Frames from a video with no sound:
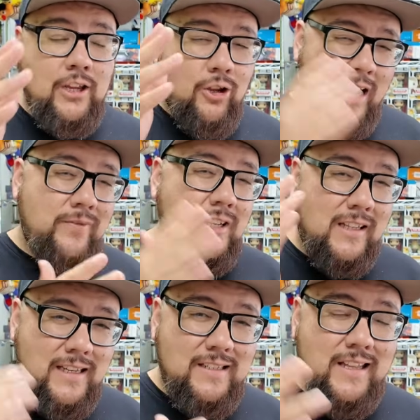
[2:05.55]
you have to
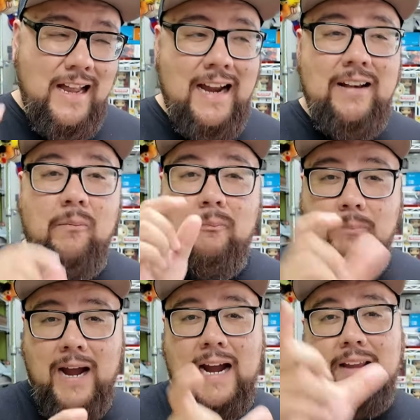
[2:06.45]
list the item
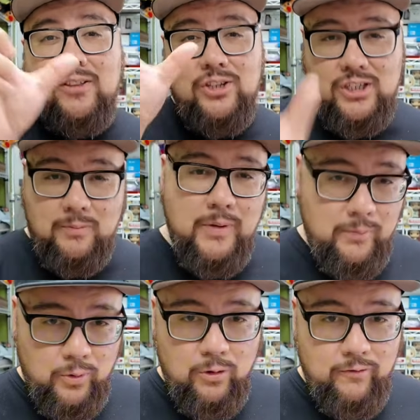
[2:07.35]
by the
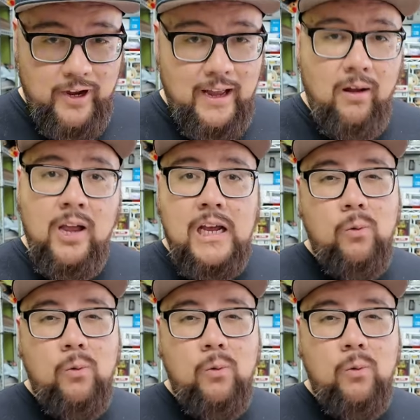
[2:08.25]
shipping profile.